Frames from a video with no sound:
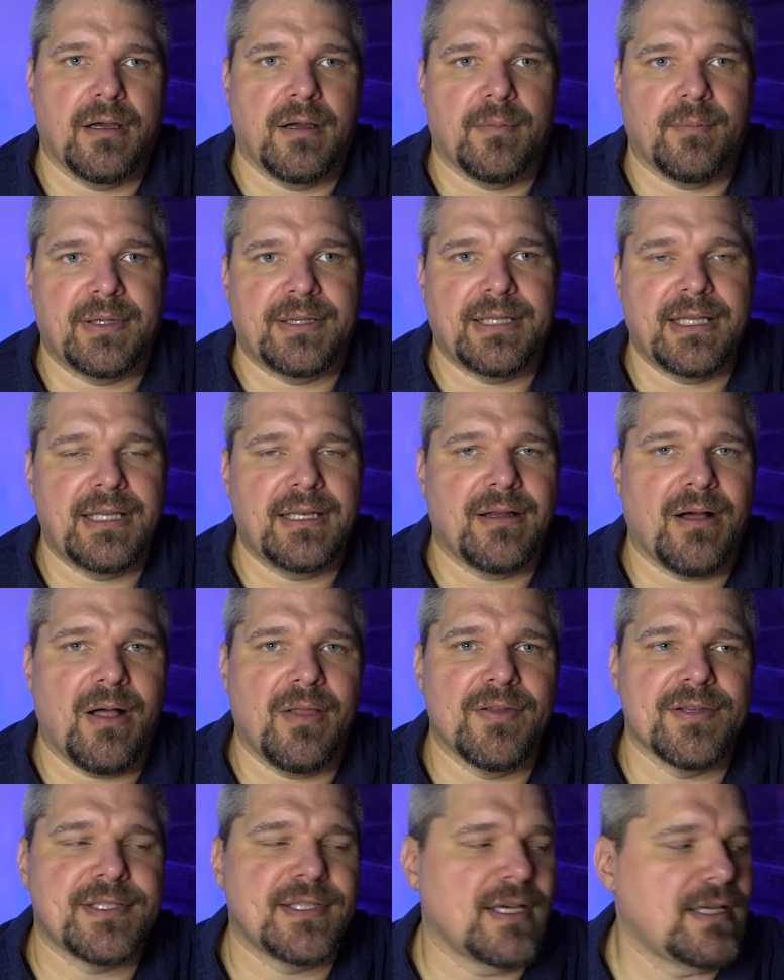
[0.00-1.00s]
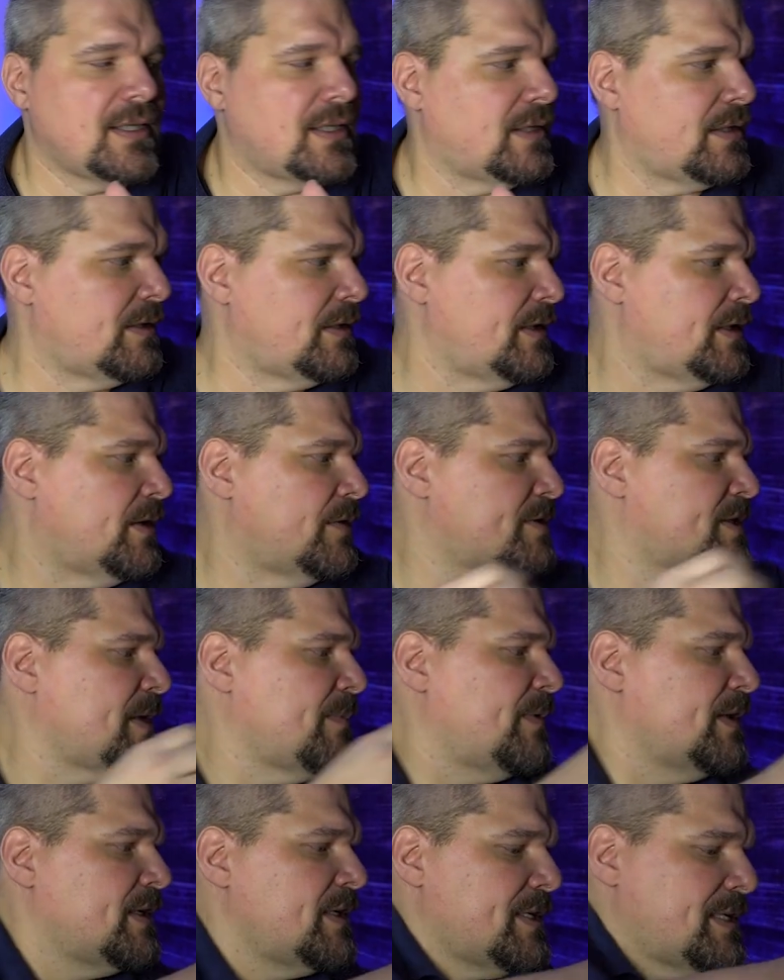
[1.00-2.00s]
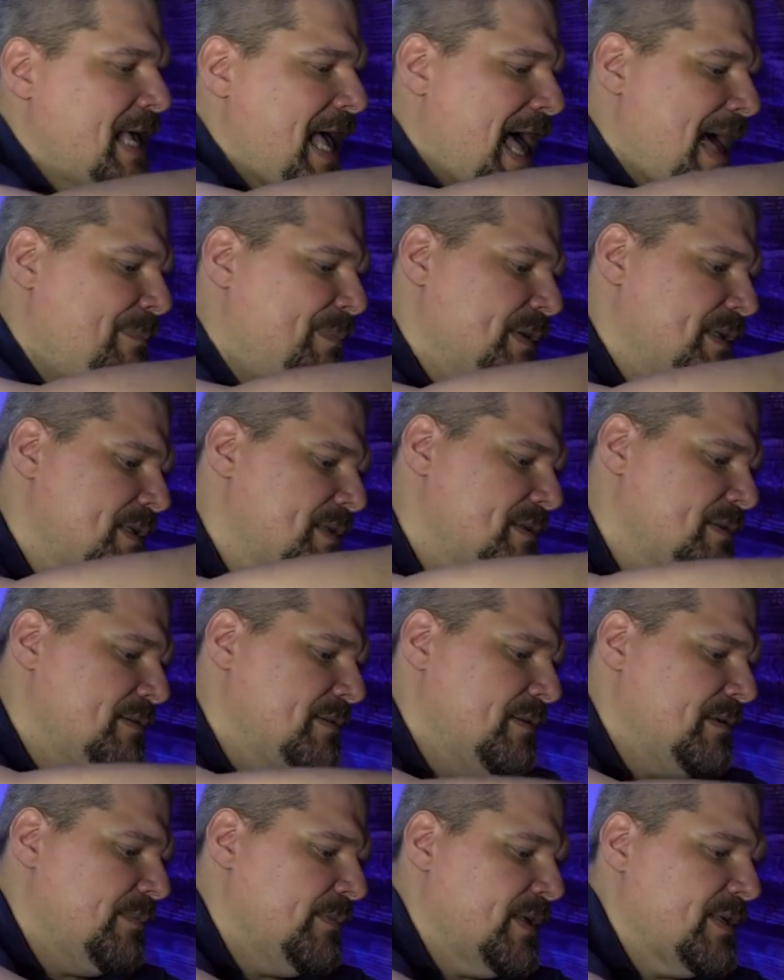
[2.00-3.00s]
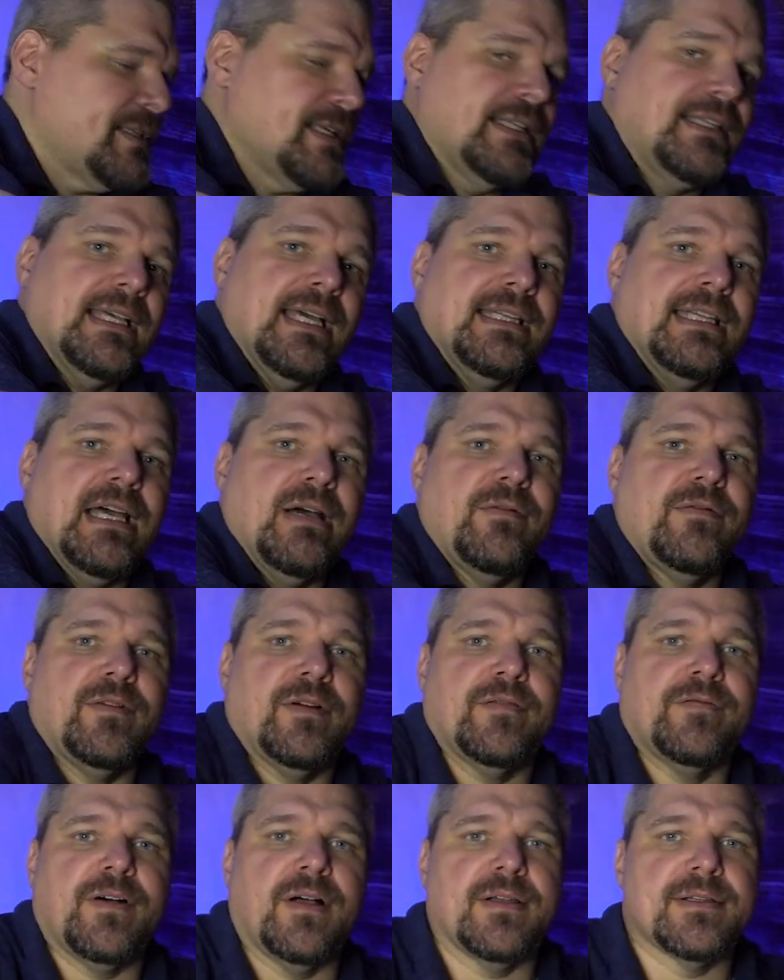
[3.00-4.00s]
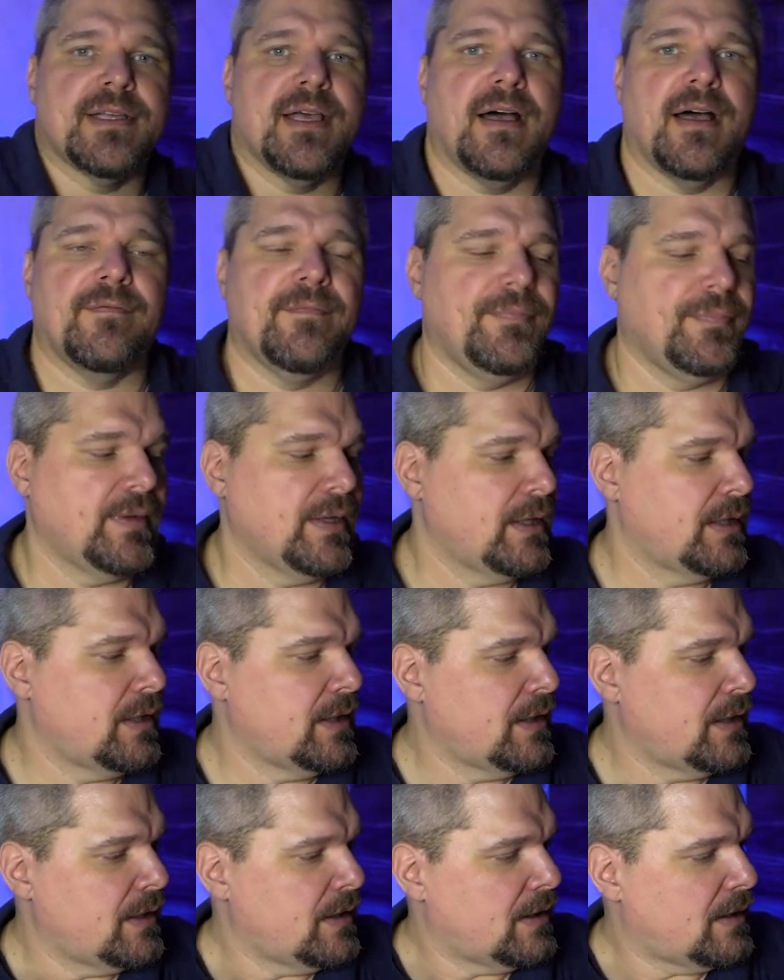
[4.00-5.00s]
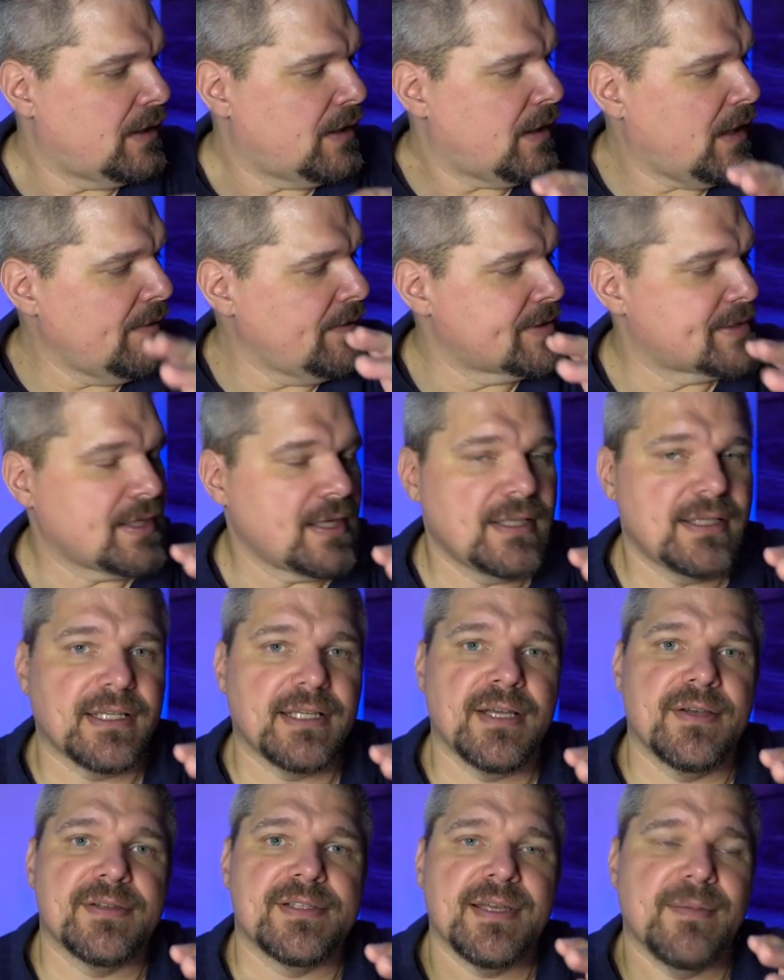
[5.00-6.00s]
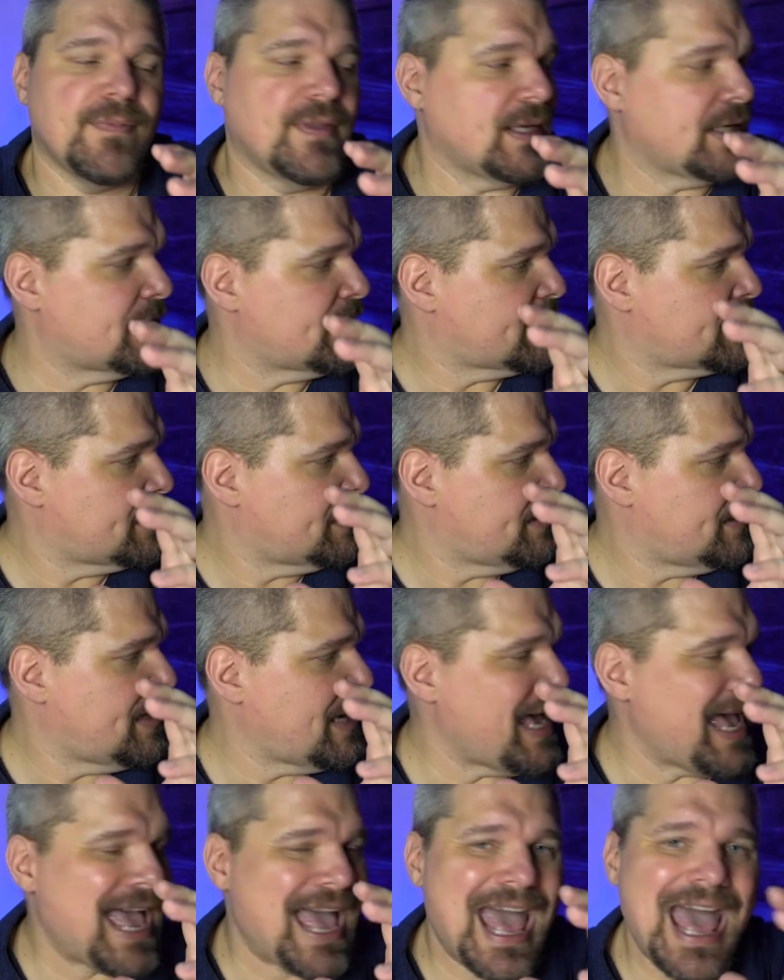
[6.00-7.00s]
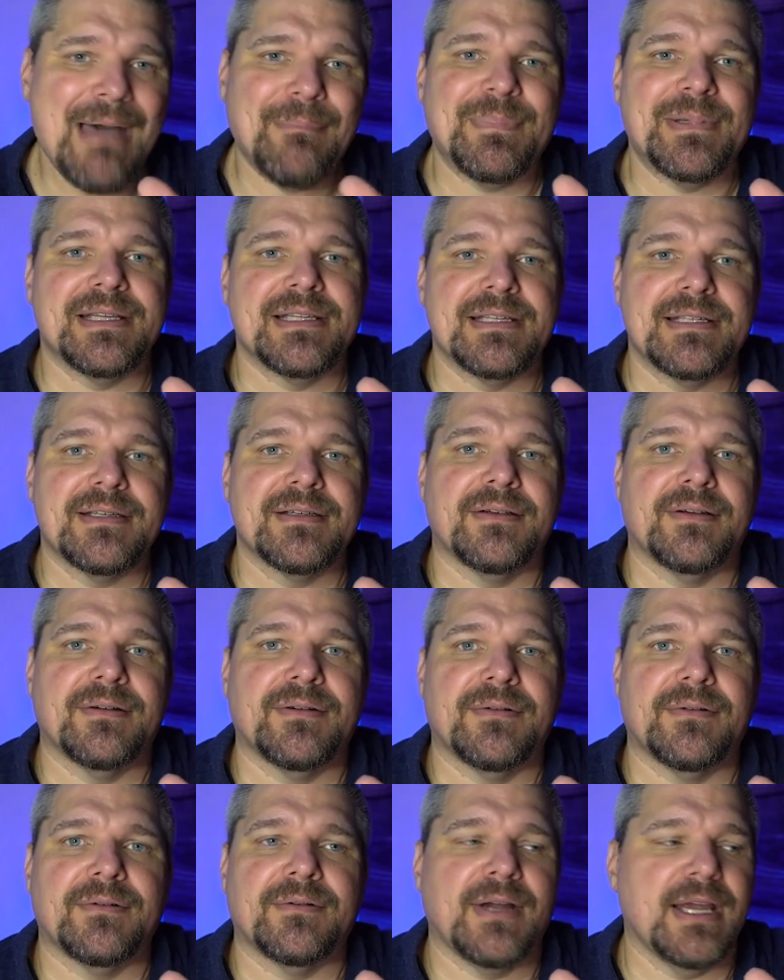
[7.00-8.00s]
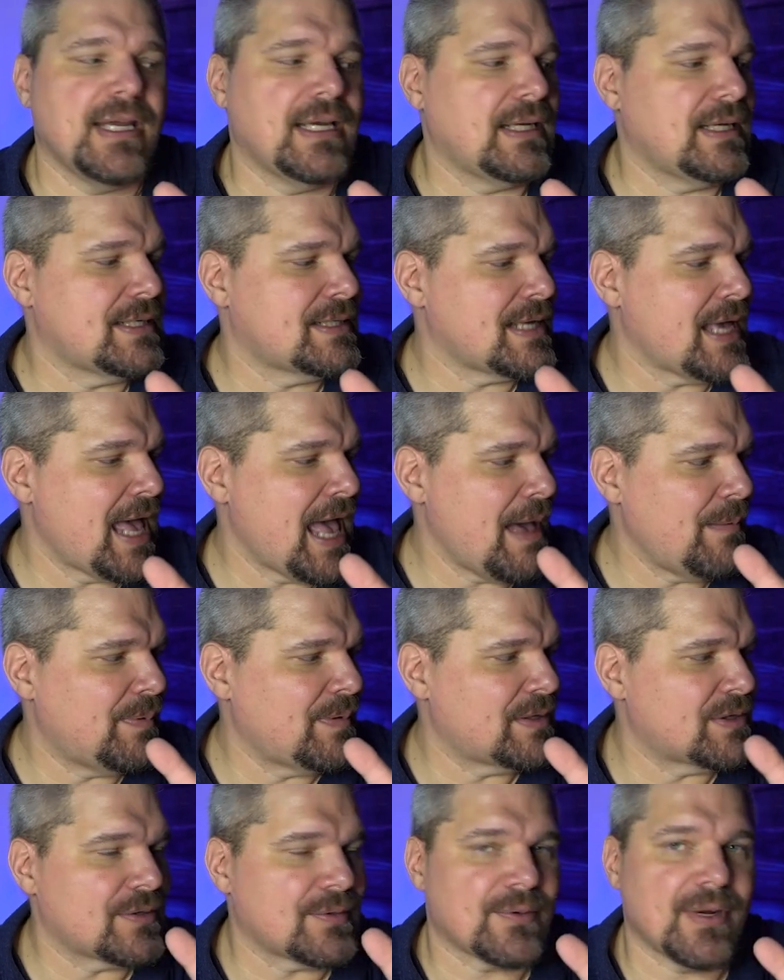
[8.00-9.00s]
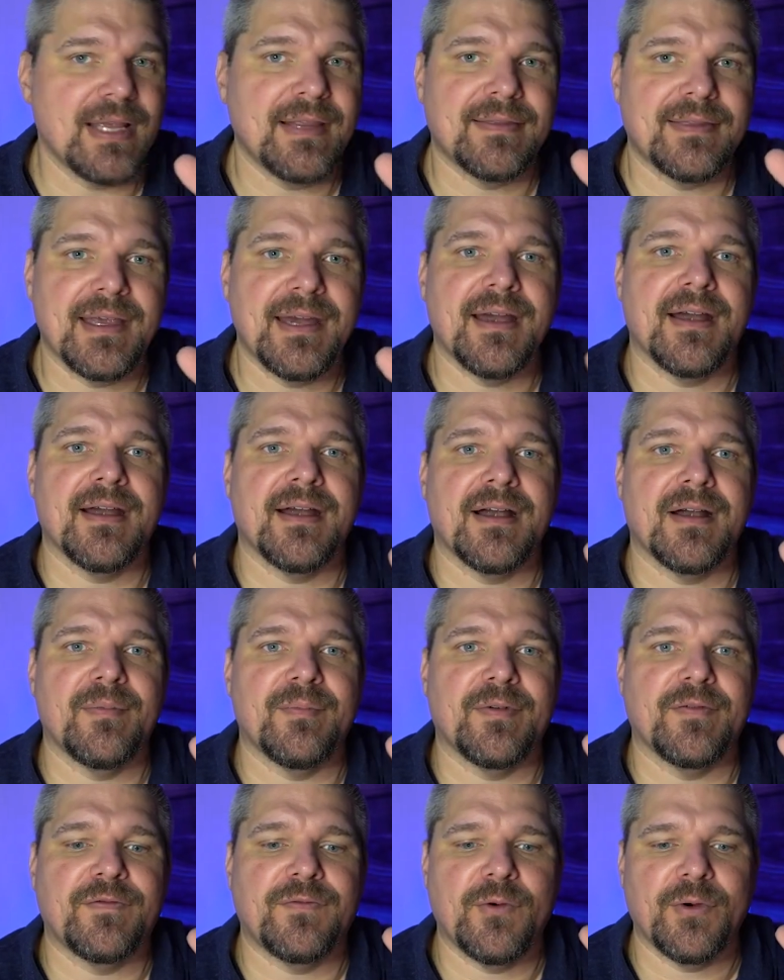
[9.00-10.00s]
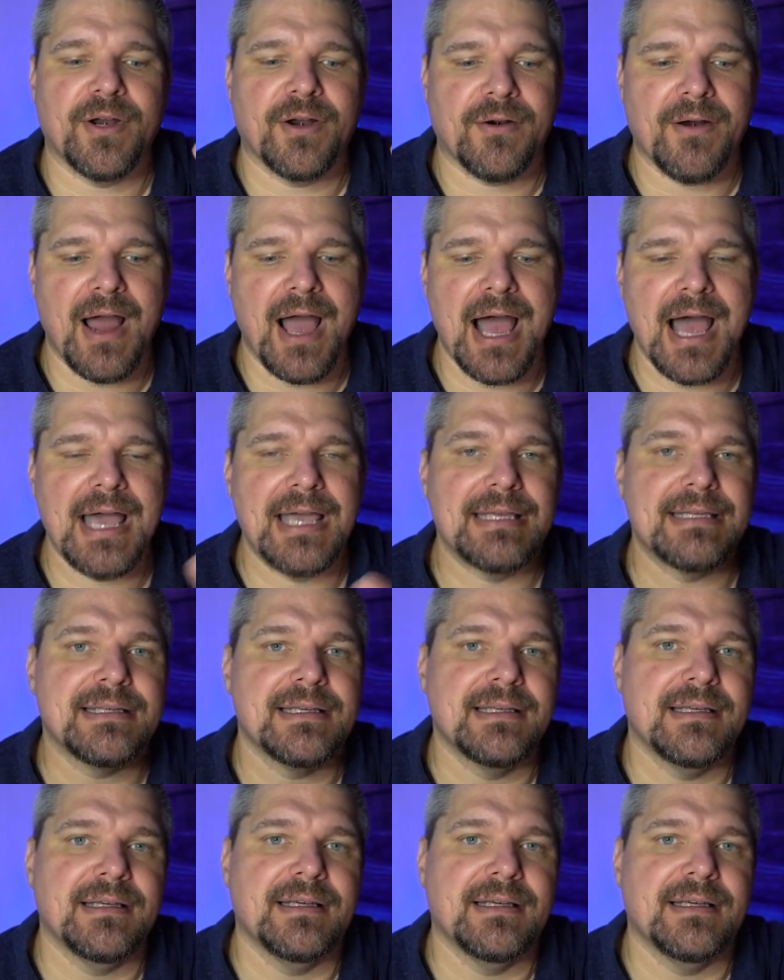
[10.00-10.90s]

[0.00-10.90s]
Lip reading: But then all of a sudden, you know, something just happens. I'm gonna set that down before it falls off. All of a sudden, you know, something just happens, right? It just happens right there before your eyes.